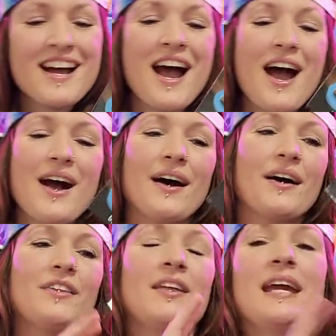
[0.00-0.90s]

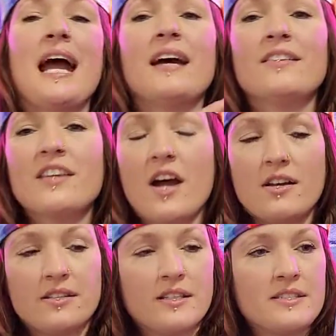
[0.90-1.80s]
Uh, they had the
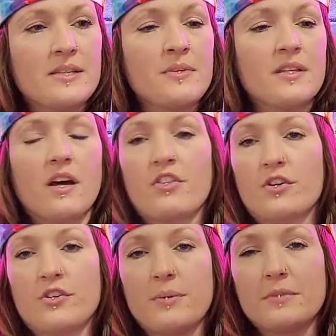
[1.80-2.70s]
uh, some of the
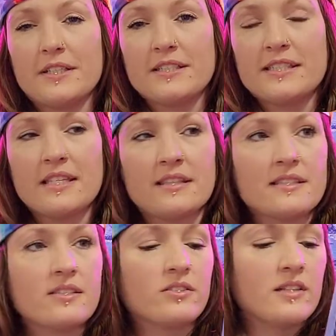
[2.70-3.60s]
other gremlins in
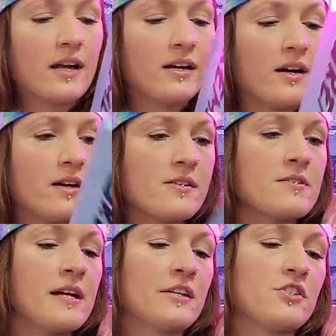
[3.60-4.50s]
these little
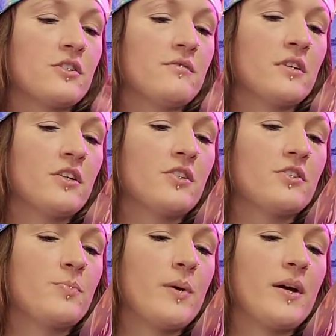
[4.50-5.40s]
NECA action
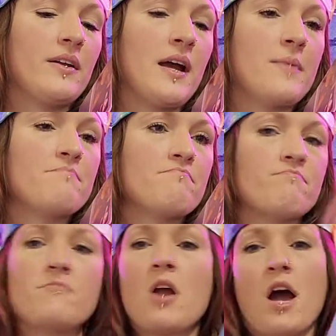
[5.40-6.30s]
figures, but
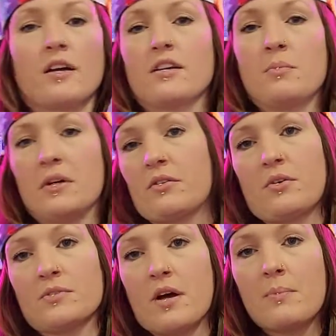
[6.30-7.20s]
I'm not gonna pick
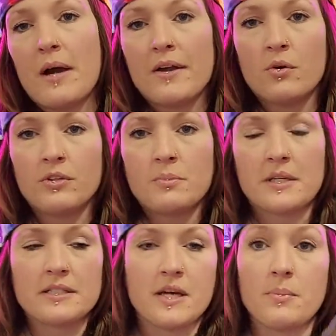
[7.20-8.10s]
those up. I only
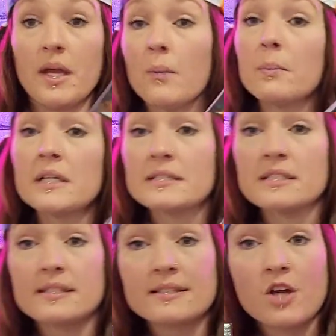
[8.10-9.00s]
picked up him because he's the